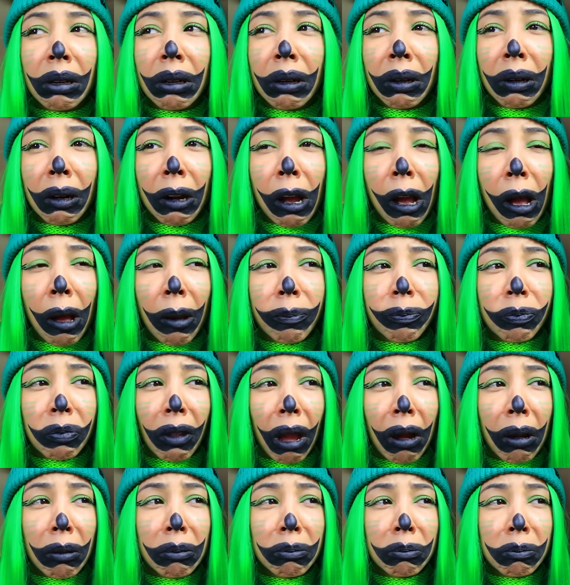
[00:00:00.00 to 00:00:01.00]
If Miss
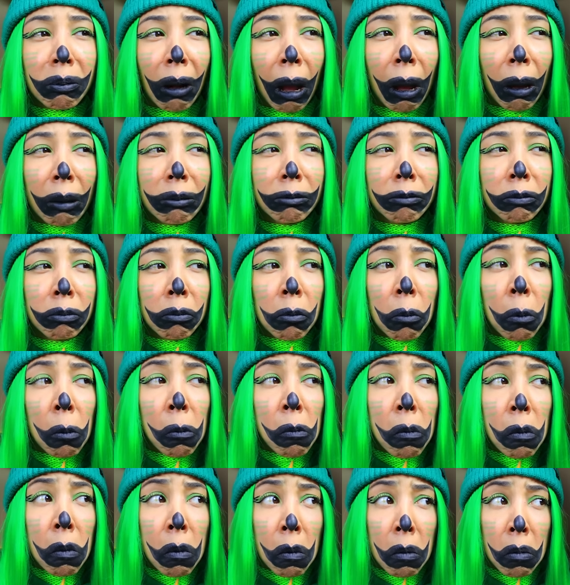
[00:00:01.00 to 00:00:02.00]
Delight doesn't kill me,
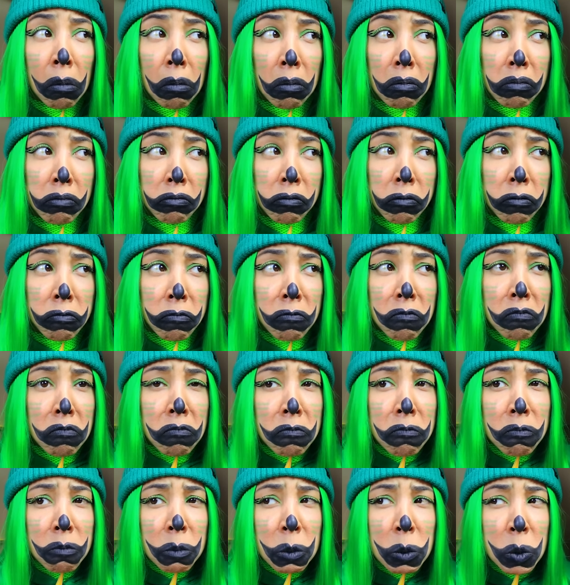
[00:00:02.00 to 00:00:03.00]
then hunger
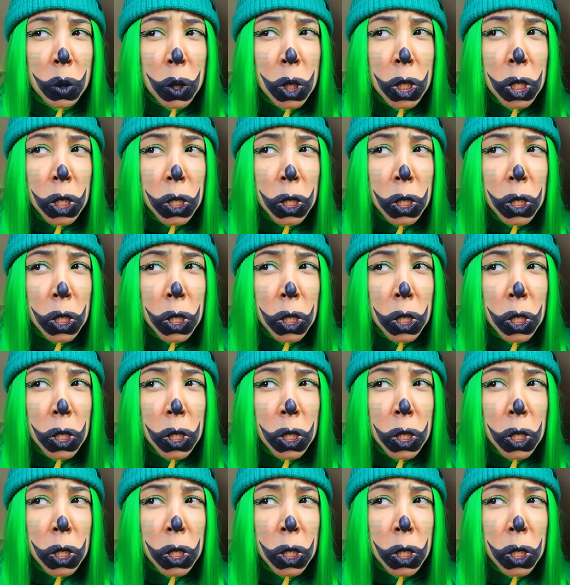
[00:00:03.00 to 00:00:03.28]
will.